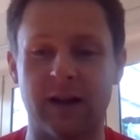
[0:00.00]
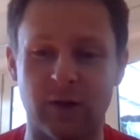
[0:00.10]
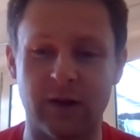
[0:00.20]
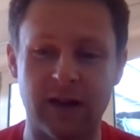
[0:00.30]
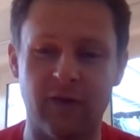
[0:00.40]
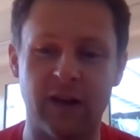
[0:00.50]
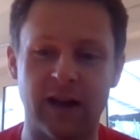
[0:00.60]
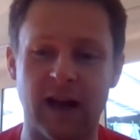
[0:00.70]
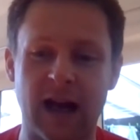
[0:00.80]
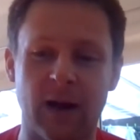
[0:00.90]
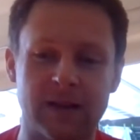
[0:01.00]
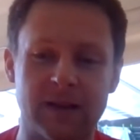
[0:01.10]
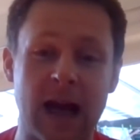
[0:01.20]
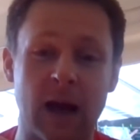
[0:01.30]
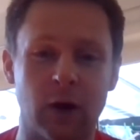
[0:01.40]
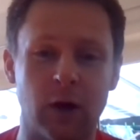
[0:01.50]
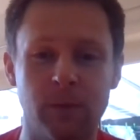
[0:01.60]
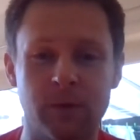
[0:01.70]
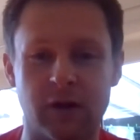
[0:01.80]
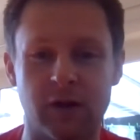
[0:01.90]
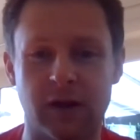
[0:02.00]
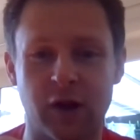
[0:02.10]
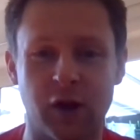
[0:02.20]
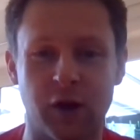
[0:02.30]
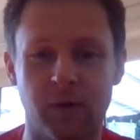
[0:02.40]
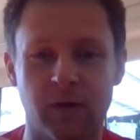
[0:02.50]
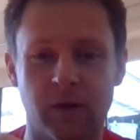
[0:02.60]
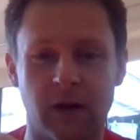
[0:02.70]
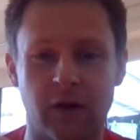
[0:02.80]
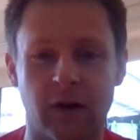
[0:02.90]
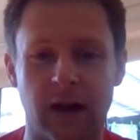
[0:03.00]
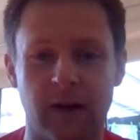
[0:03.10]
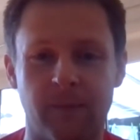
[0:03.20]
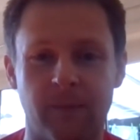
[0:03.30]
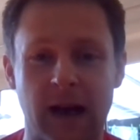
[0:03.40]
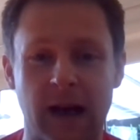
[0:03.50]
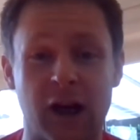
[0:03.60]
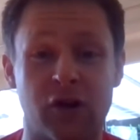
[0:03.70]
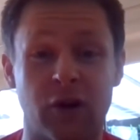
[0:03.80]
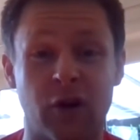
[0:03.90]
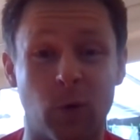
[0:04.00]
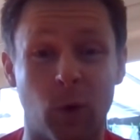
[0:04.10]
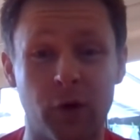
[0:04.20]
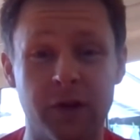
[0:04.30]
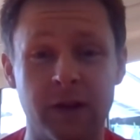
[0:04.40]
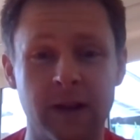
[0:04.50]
So everything, a habit loop, so there's a cue, an action, and a reward.